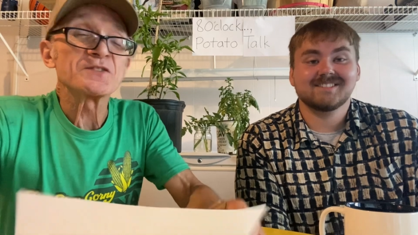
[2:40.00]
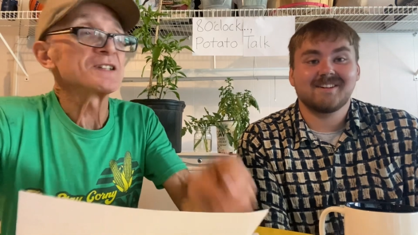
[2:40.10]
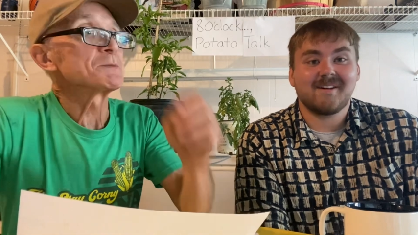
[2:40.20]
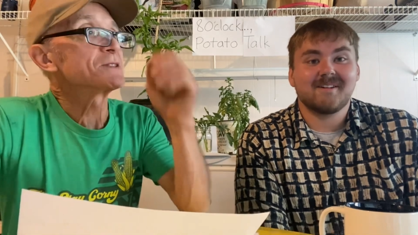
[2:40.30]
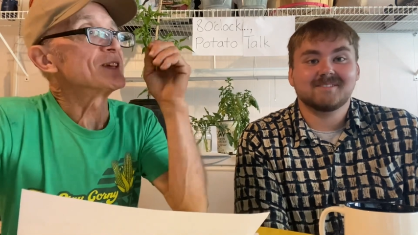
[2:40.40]

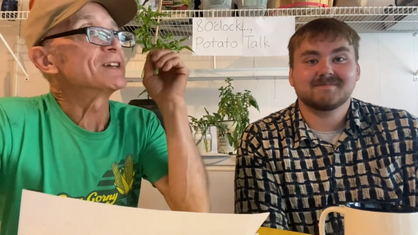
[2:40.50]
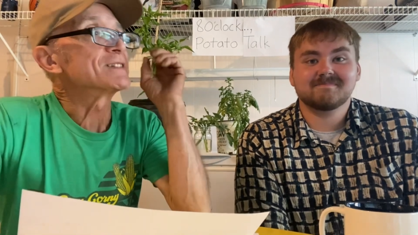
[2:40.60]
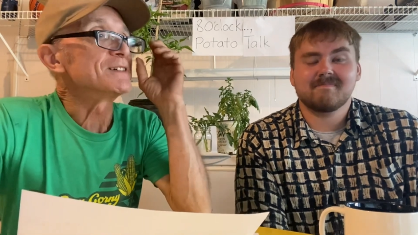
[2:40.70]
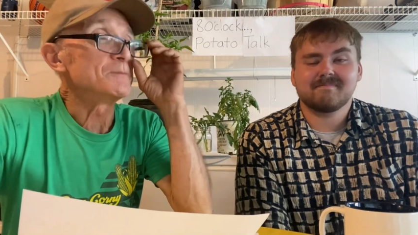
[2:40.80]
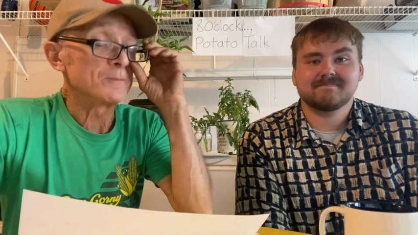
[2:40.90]
Speaker 1: thinking about that
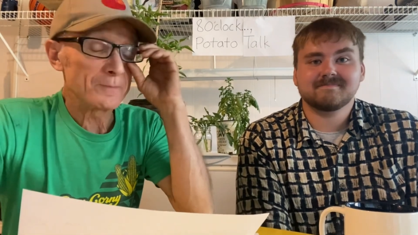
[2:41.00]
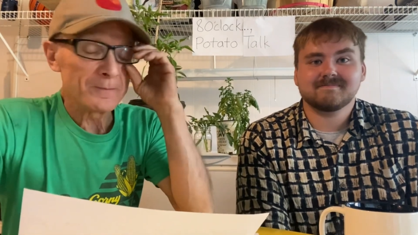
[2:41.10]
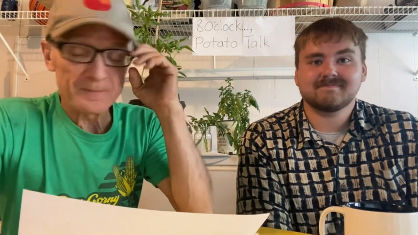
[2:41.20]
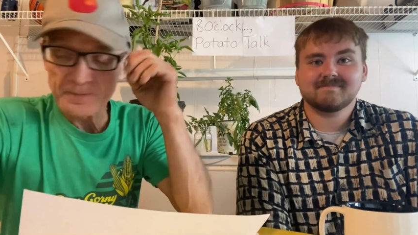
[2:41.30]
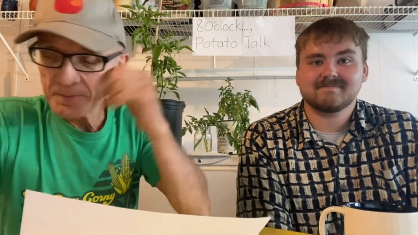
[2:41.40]
um,
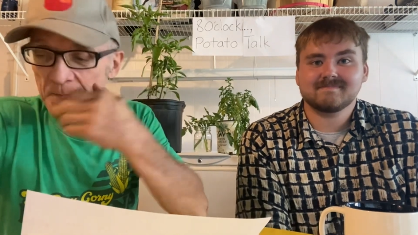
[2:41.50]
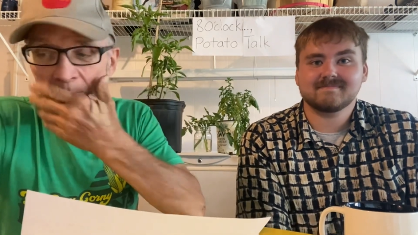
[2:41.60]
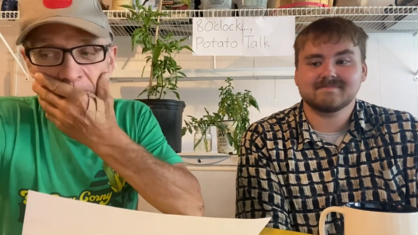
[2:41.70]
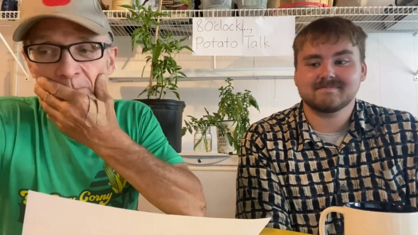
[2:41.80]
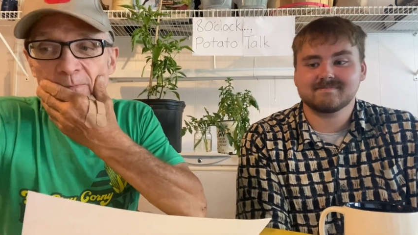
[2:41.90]

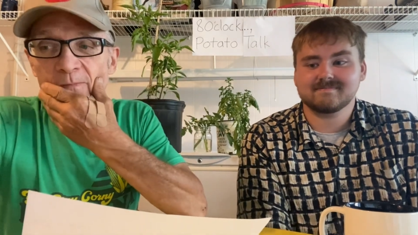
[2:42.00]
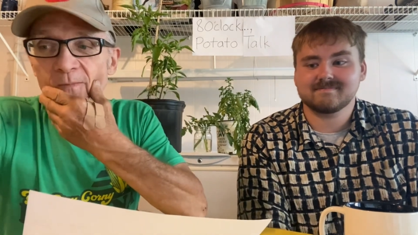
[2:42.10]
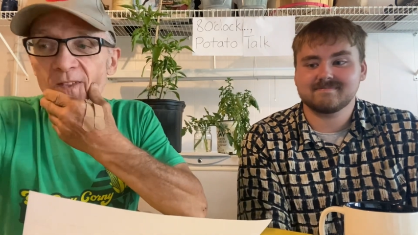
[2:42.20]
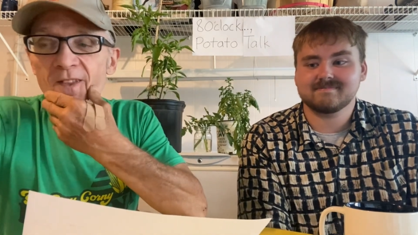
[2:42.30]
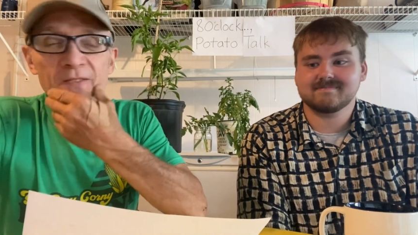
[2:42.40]

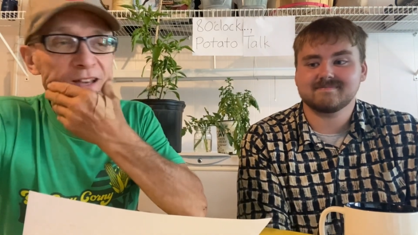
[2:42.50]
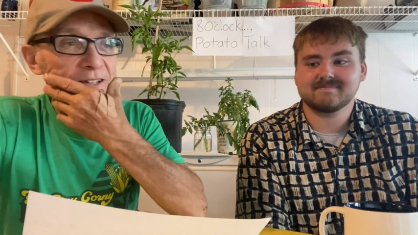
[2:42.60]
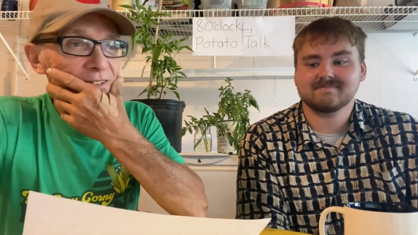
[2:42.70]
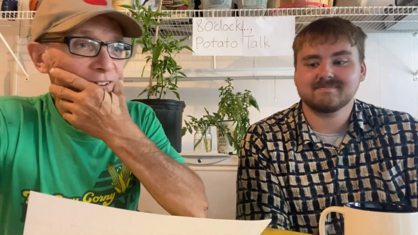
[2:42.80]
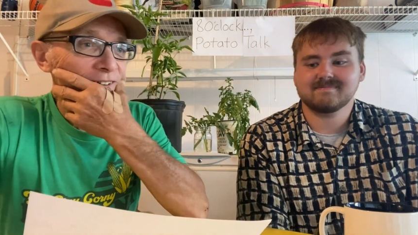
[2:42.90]

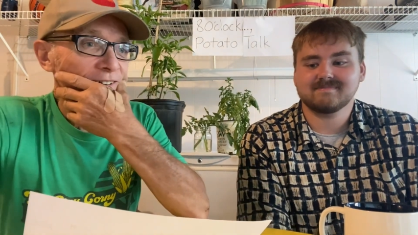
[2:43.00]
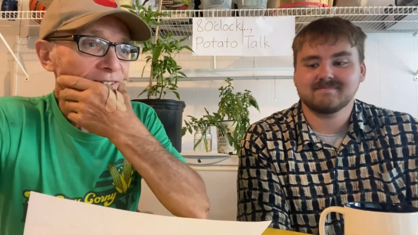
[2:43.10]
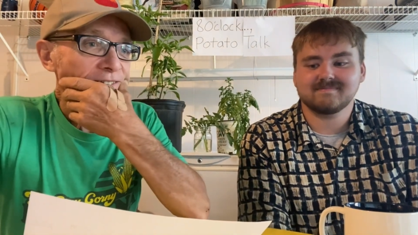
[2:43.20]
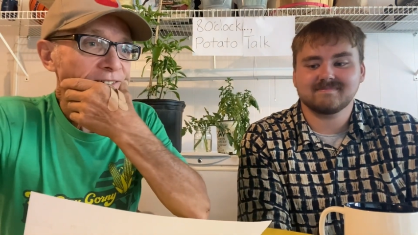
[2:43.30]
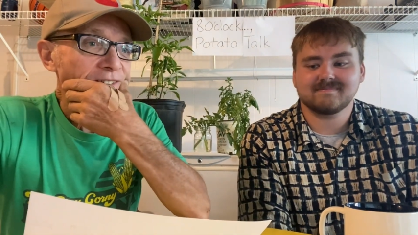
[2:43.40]
that uh,
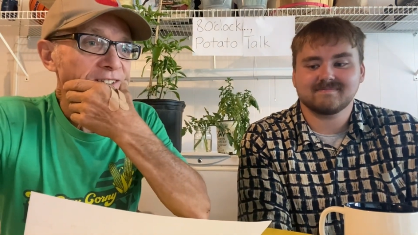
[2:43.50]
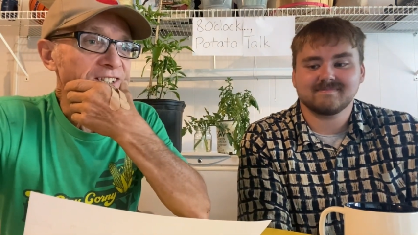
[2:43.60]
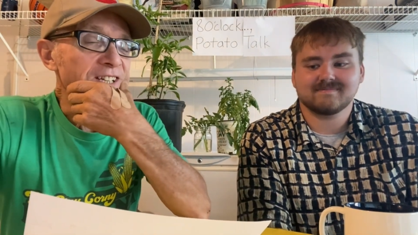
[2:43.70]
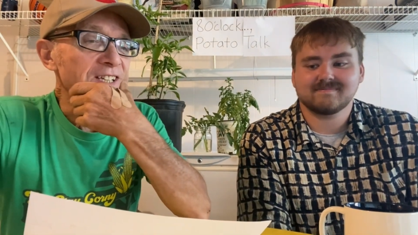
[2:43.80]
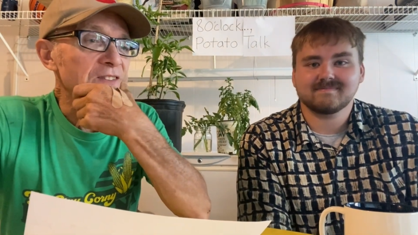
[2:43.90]

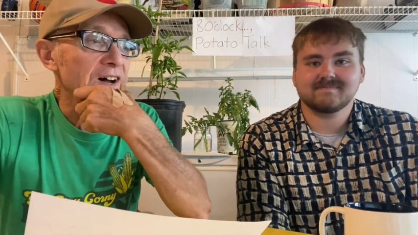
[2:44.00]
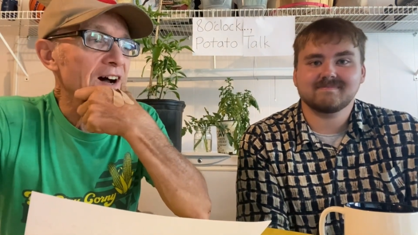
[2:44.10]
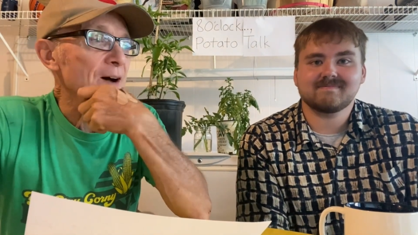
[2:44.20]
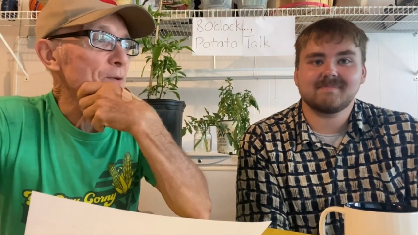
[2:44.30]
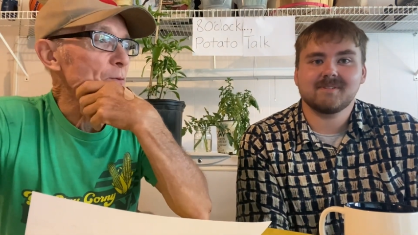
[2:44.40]
scene in The Hobbit